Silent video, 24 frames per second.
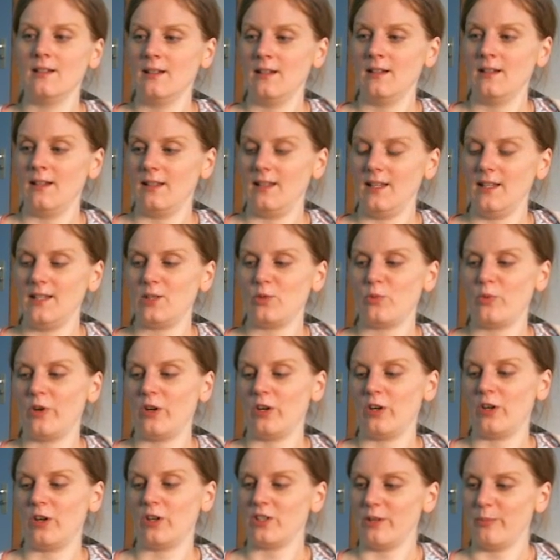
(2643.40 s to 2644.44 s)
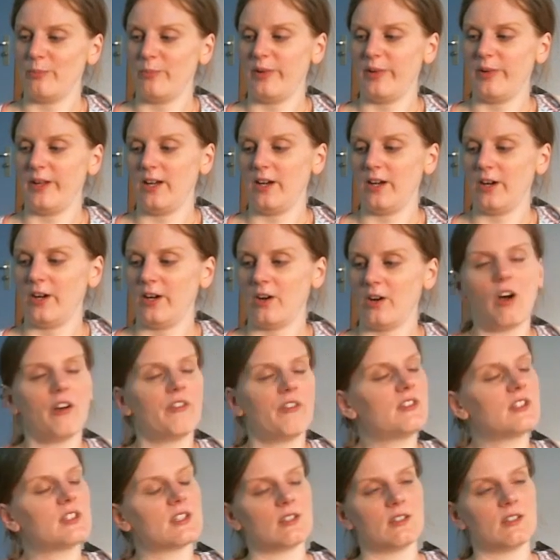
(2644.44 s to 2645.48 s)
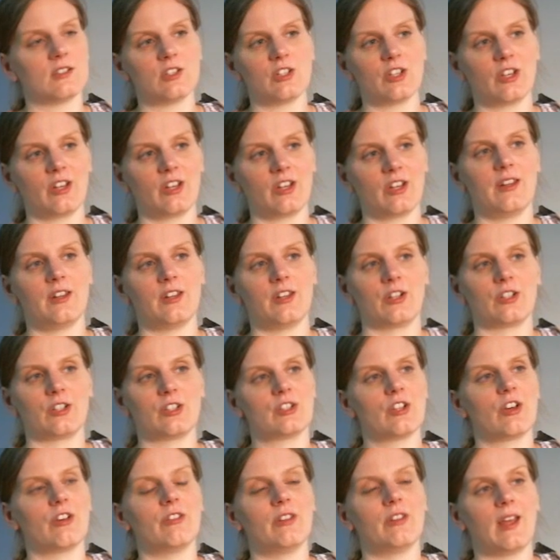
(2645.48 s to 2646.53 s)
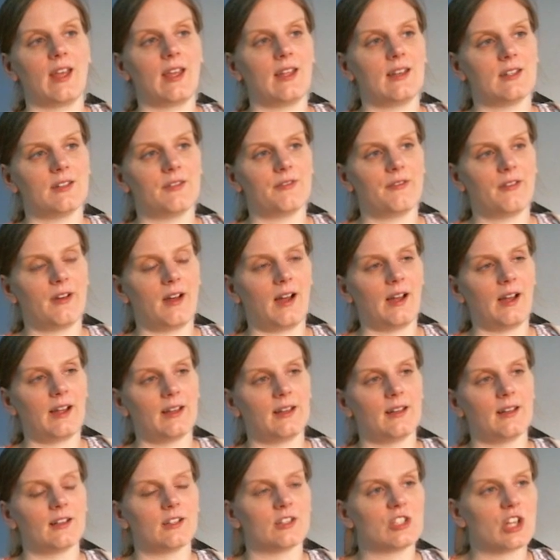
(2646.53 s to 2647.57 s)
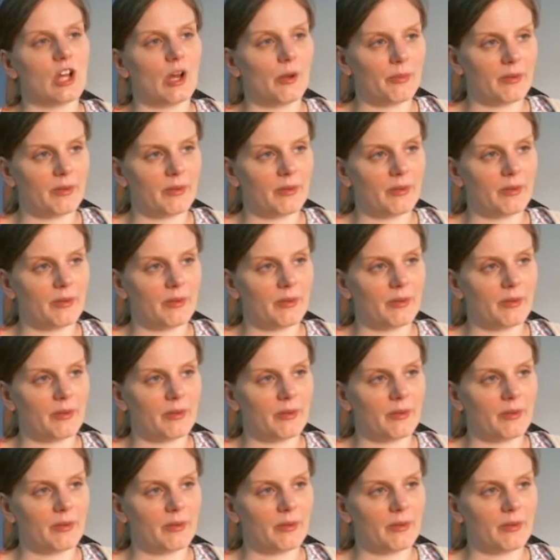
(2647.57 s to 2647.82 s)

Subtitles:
these words appear often together, so they define a topic.